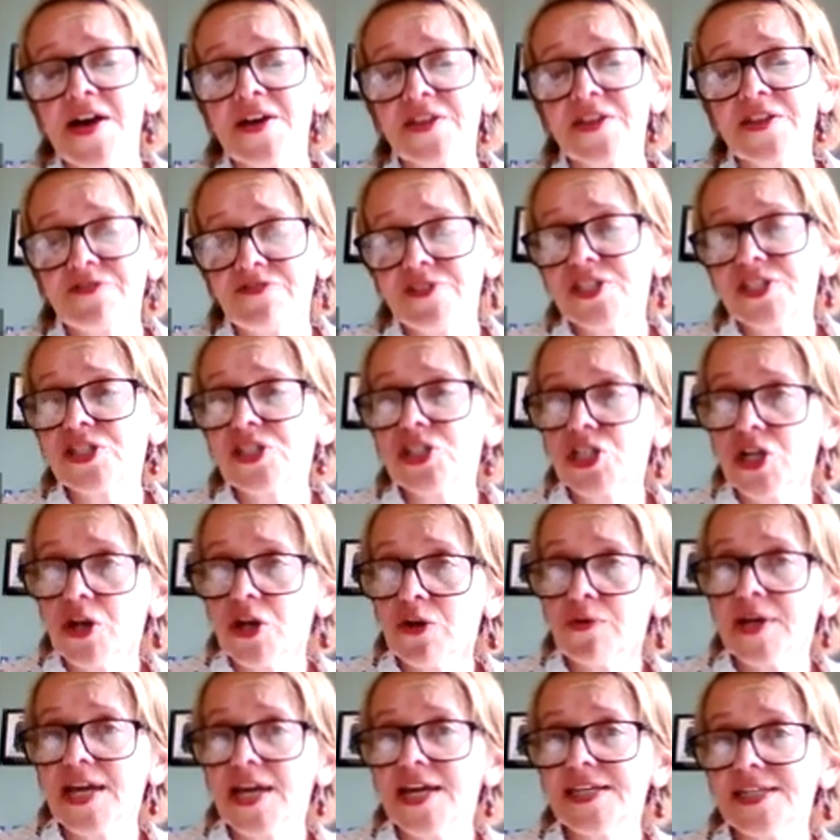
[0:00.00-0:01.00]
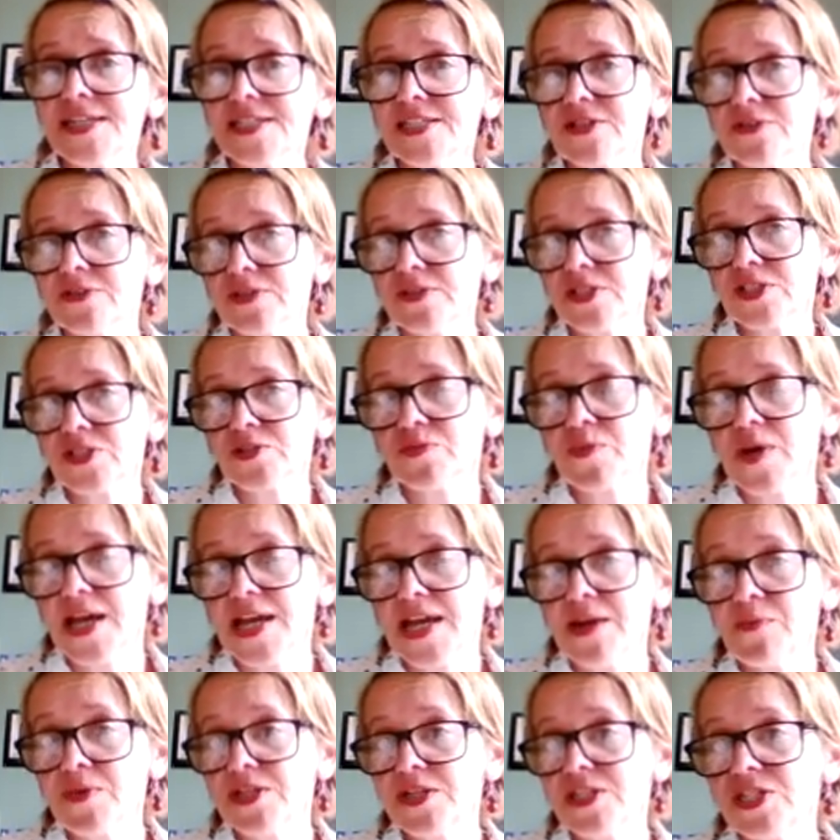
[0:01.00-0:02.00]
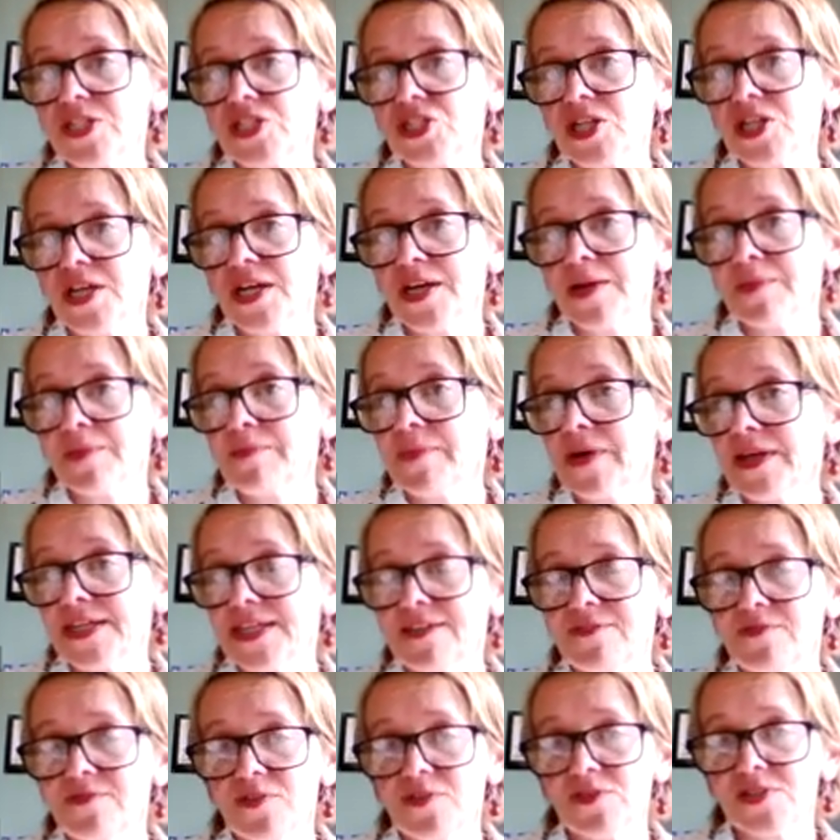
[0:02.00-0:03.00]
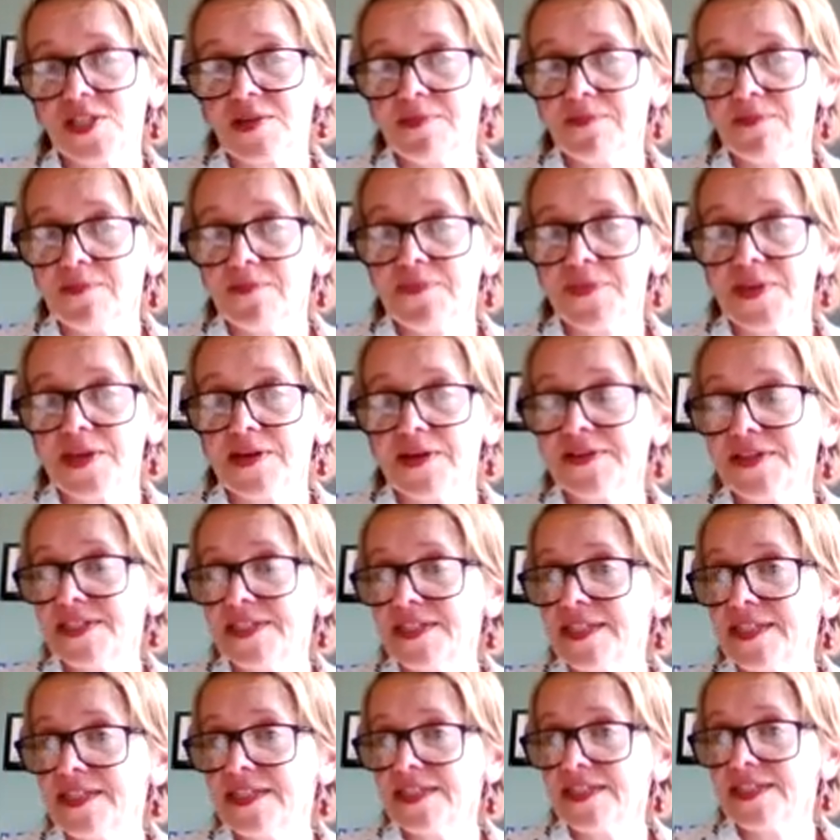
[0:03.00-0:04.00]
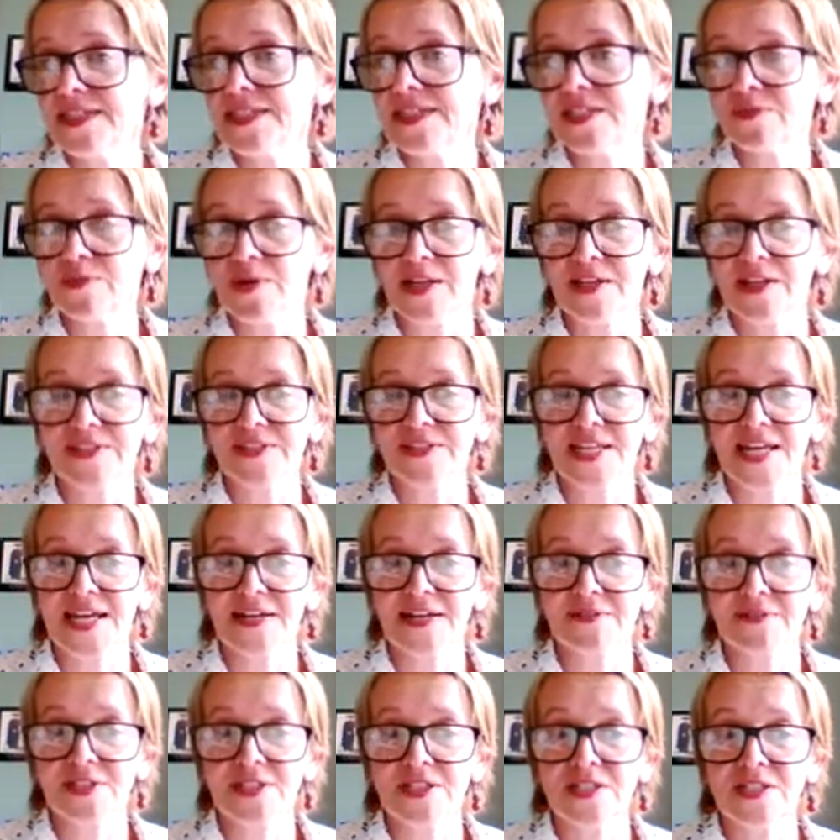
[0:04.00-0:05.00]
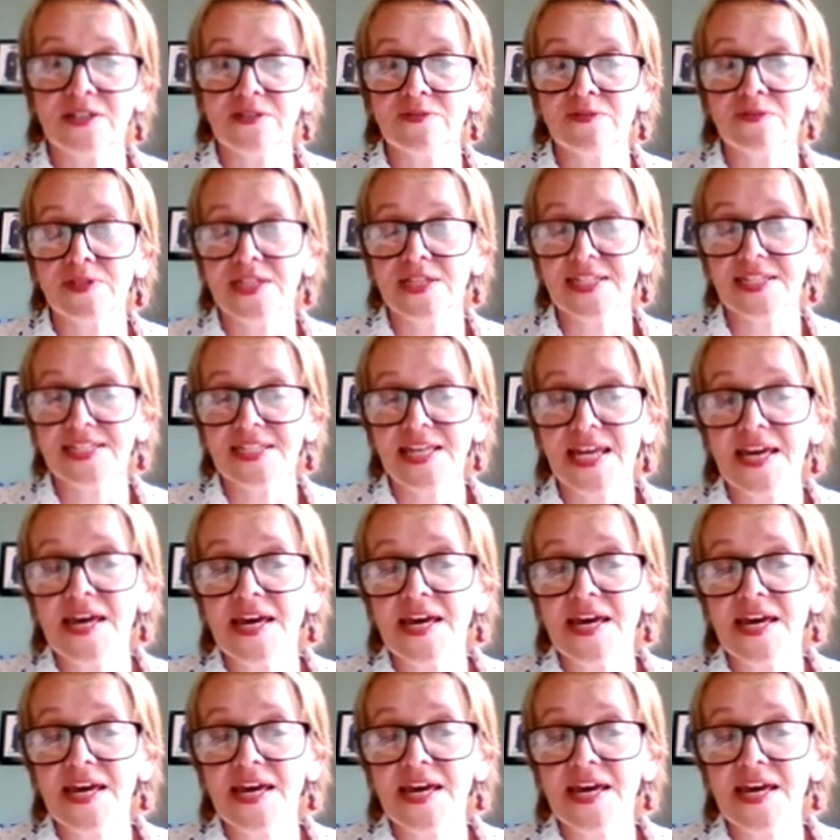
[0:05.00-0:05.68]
There is a showcase on Sway which might give you some ideas as well as how to use it.